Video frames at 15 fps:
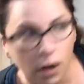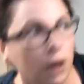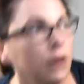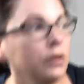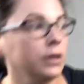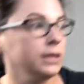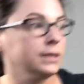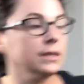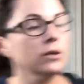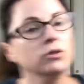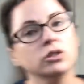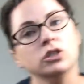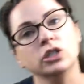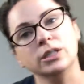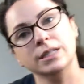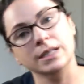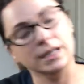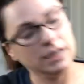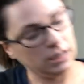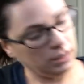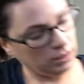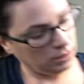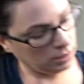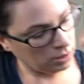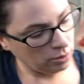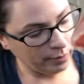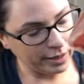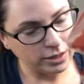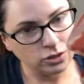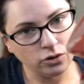Because those just need a
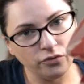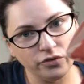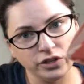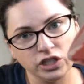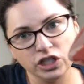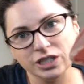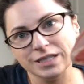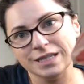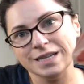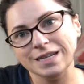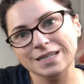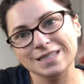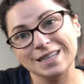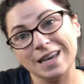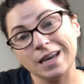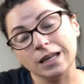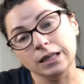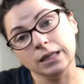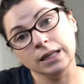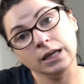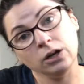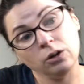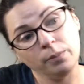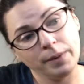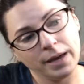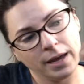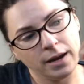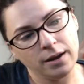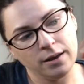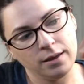little bit. So if it just needs like a little
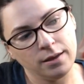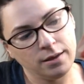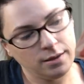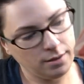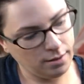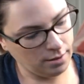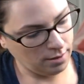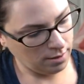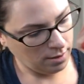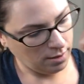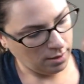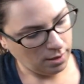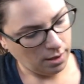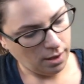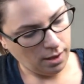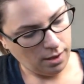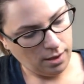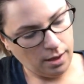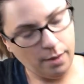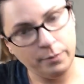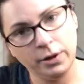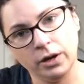bit, I'm gonna